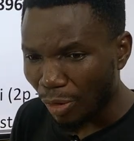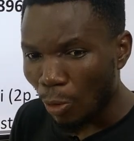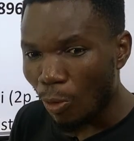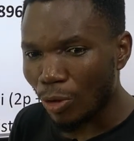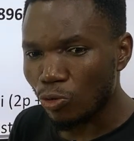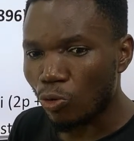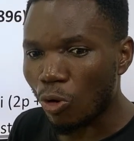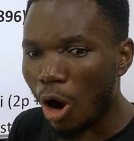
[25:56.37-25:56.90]

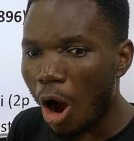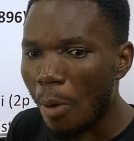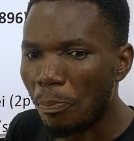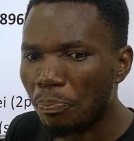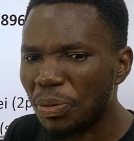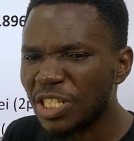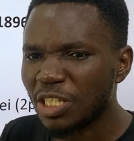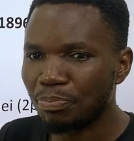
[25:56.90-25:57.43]
what we call
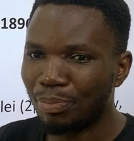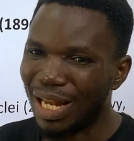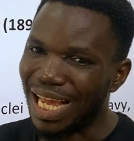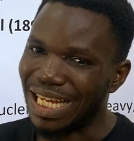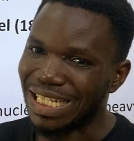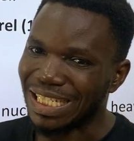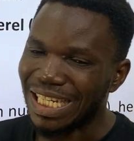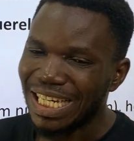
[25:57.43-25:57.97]
pitch
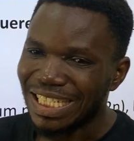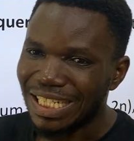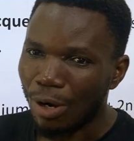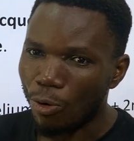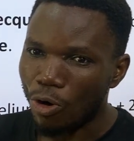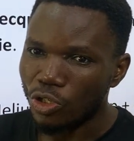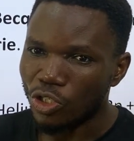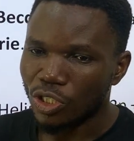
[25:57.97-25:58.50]
blend. There
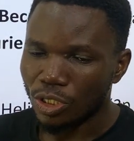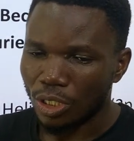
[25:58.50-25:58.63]
was